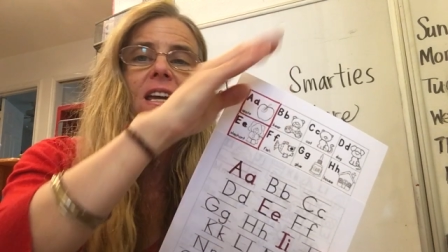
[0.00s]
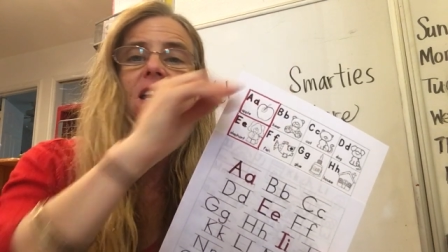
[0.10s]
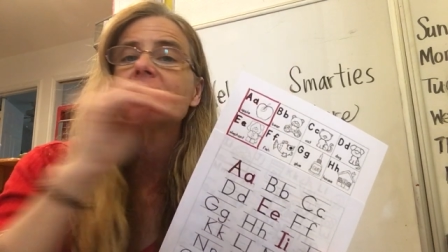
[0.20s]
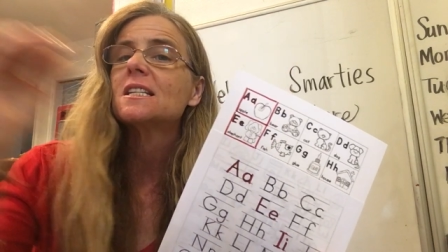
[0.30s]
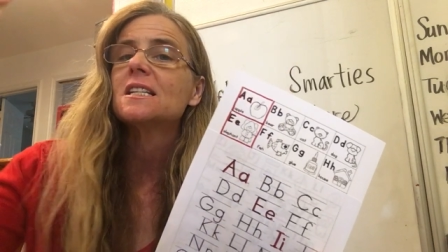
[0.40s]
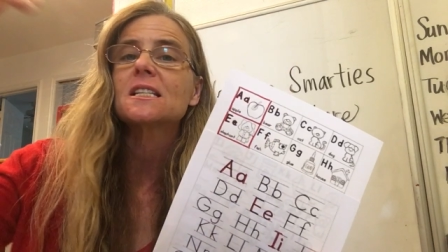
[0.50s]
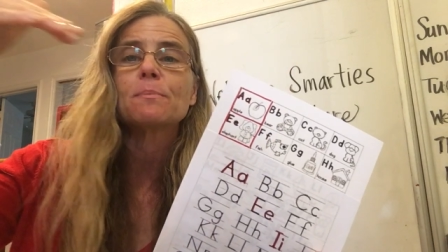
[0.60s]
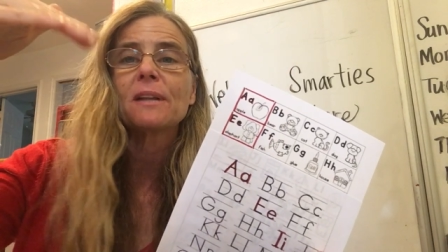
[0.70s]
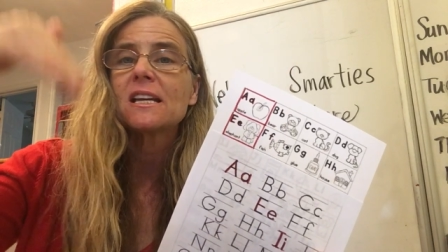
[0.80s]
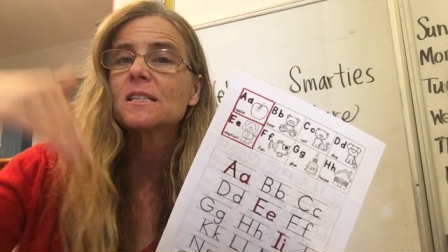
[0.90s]
It's
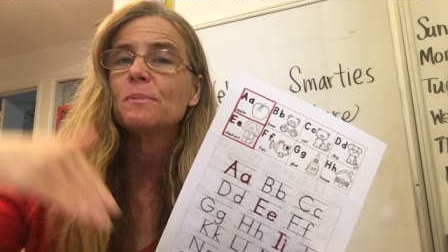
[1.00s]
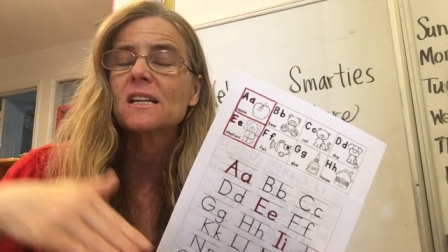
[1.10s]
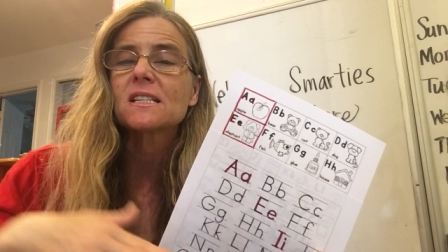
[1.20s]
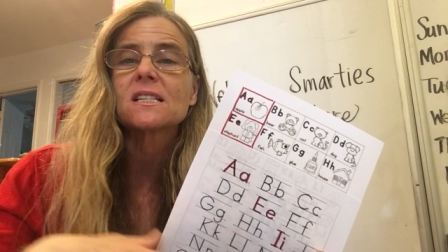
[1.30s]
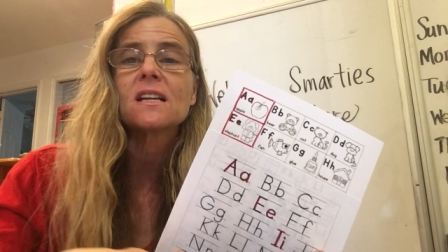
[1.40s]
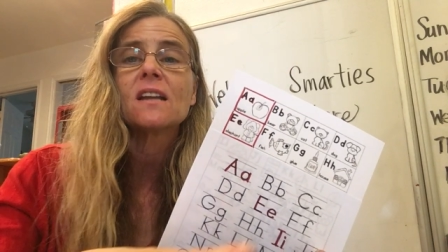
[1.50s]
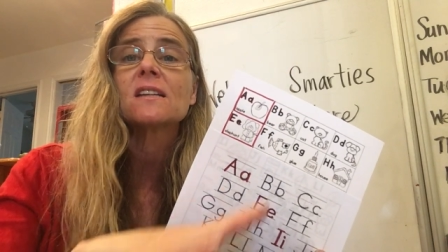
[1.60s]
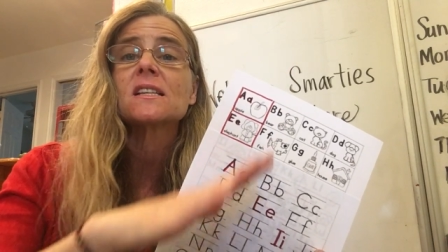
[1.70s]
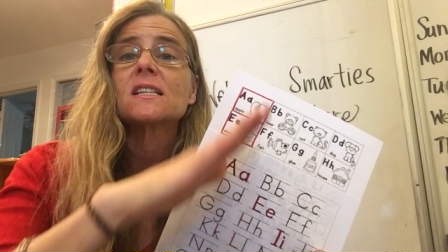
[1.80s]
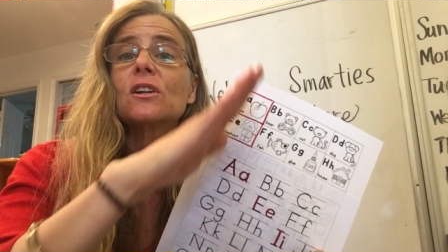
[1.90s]
displaced because it's not
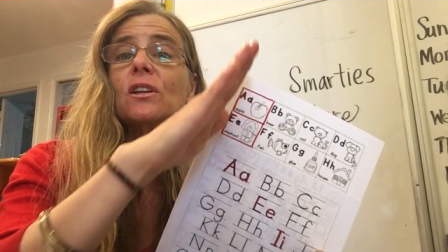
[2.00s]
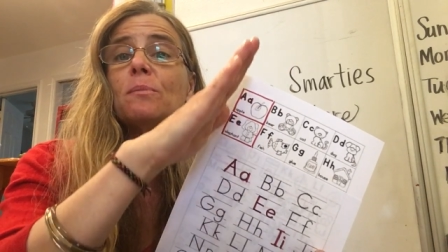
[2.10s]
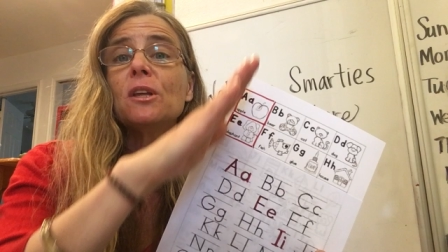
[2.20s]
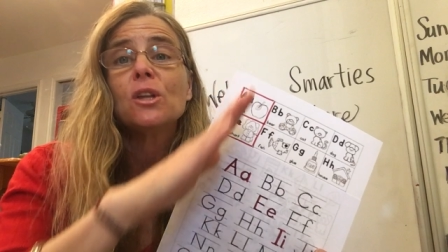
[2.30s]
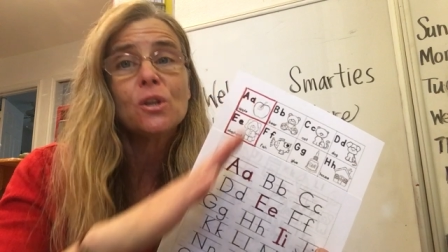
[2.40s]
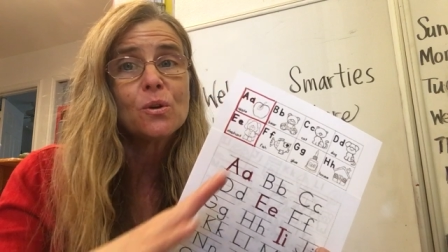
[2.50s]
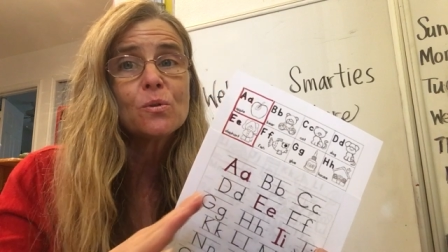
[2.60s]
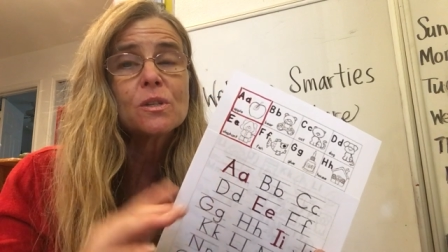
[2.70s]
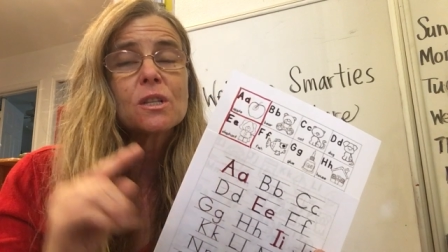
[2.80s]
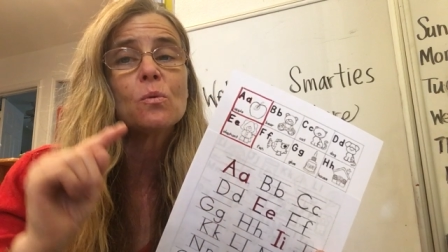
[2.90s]
necessarily being
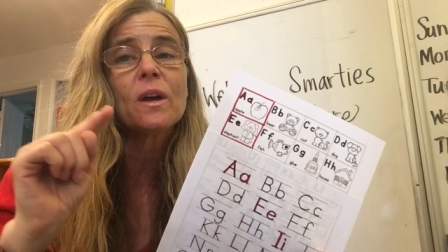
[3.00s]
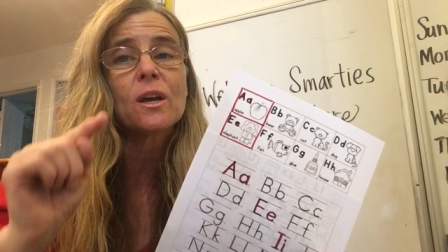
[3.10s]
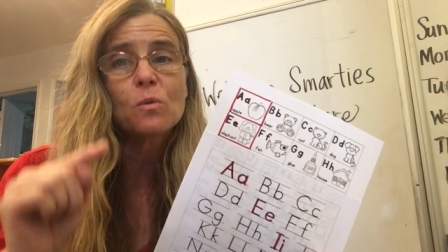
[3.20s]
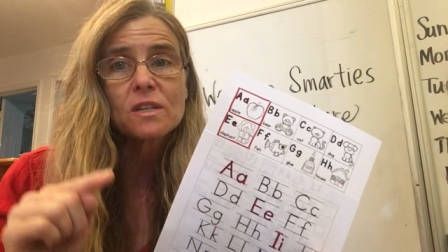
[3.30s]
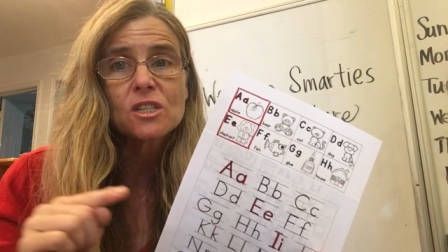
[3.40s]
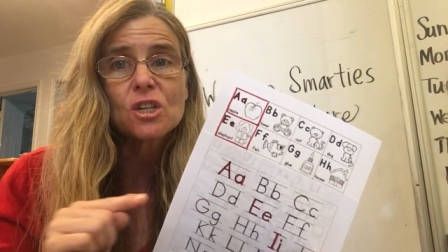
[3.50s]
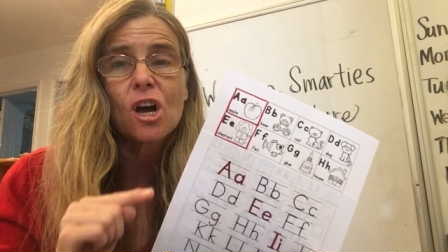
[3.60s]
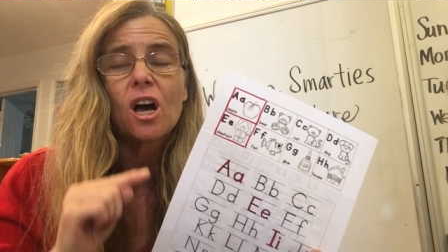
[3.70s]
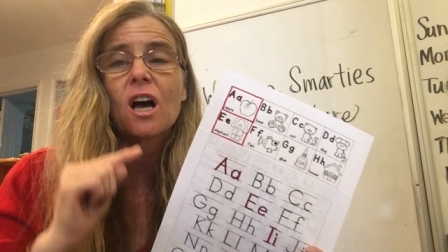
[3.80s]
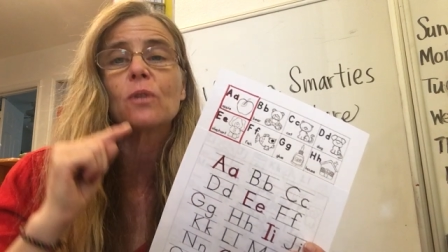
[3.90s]
used the way it was
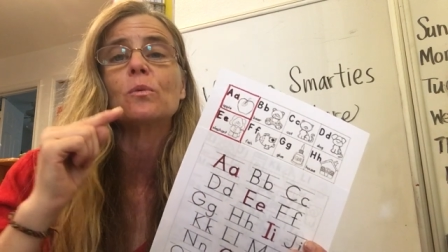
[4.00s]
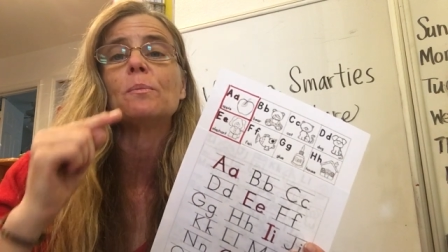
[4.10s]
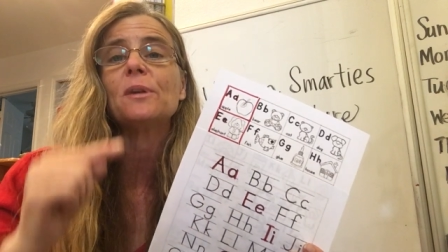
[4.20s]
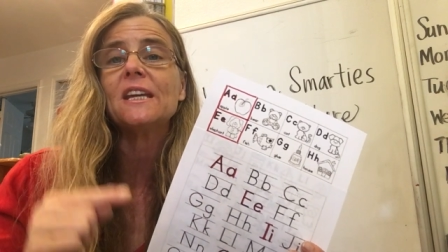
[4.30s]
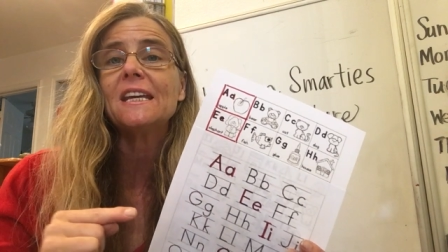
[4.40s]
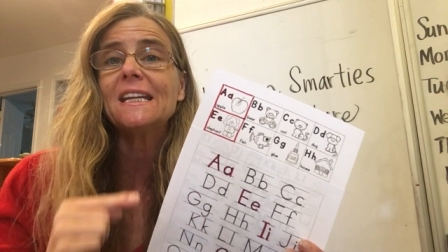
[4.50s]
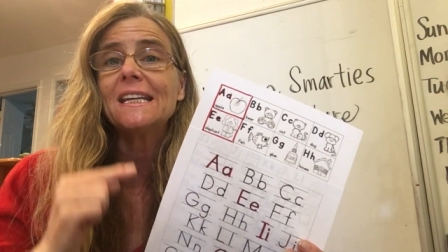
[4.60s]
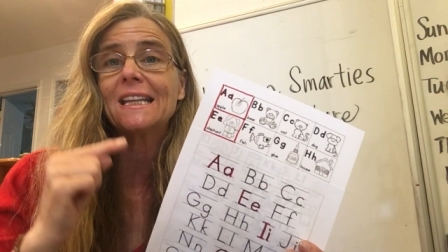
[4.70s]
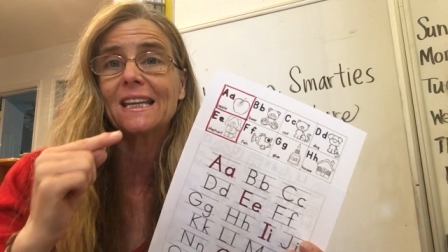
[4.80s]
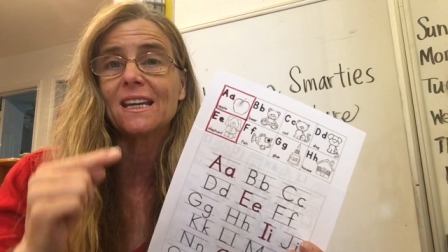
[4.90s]
taught
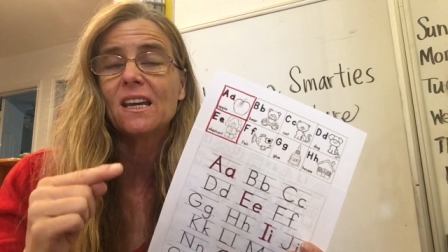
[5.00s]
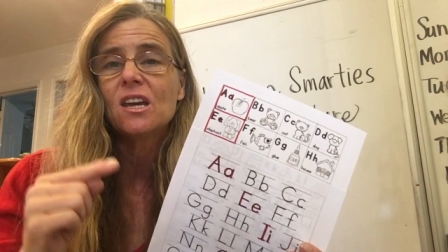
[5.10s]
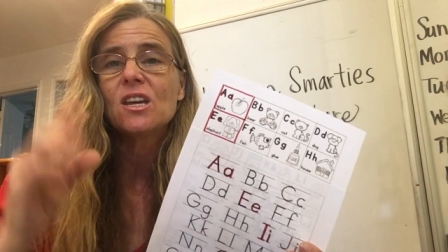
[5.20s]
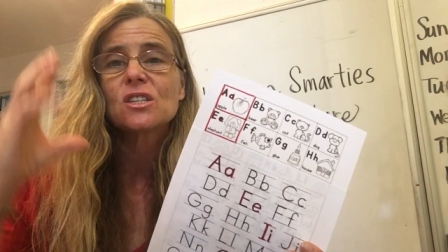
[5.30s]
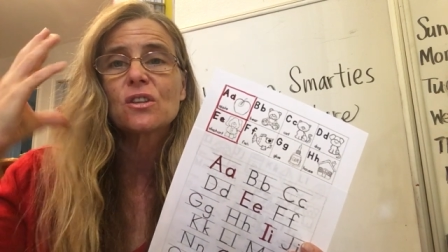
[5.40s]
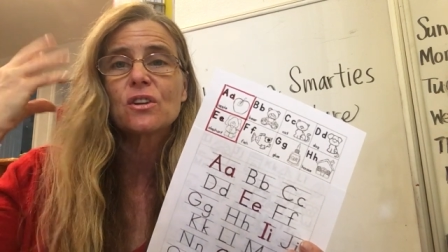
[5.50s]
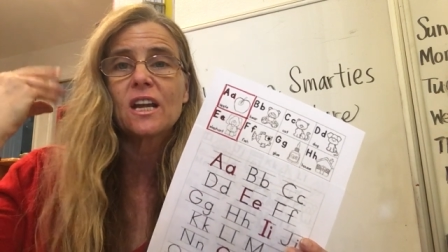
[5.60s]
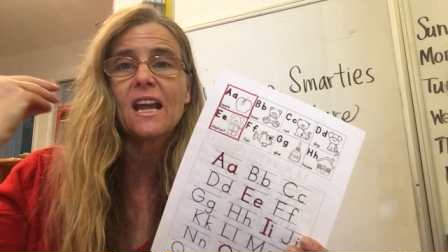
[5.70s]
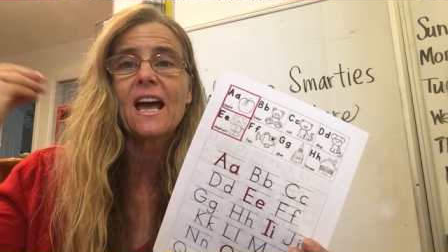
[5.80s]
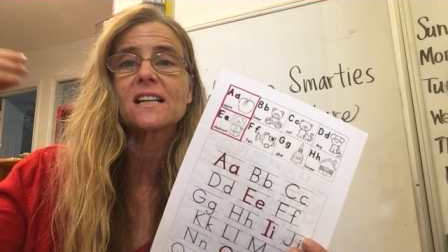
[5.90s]
repeatedly, so they're
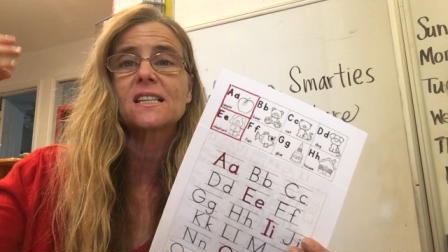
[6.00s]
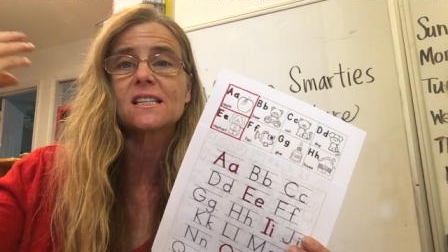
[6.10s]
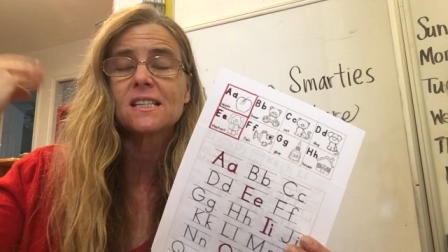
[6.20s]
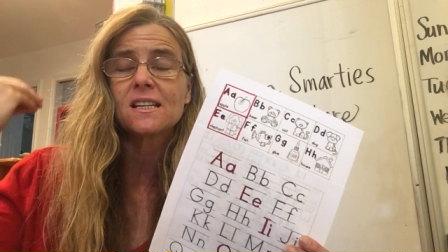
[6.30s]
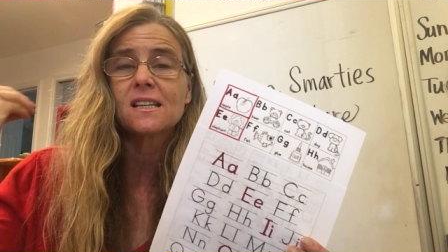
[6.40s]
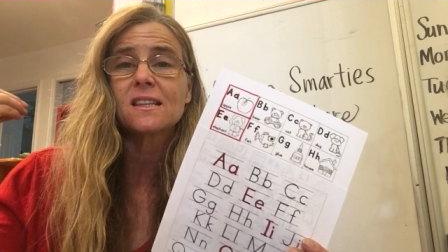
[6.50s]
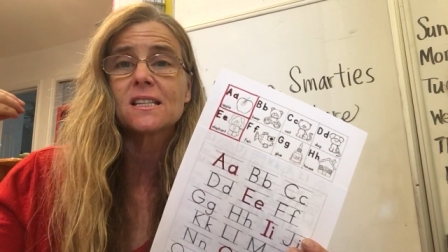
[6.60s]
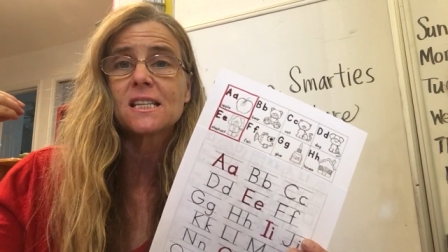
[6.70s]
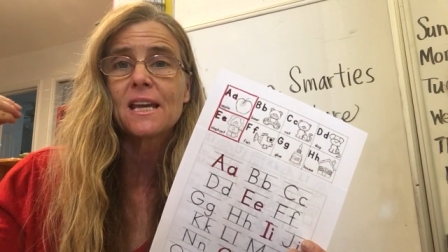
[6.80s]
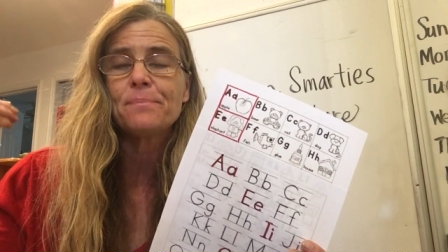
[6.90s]
not accessing it
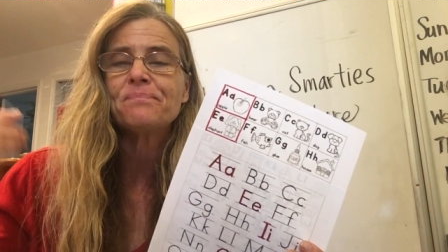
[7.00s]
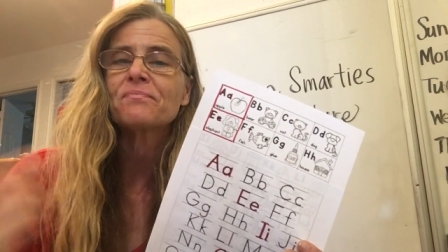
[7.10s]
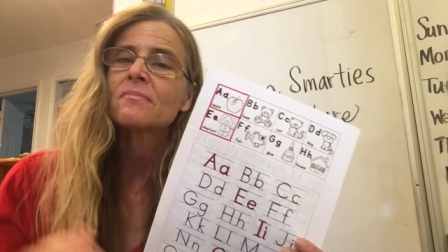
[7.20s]
the same.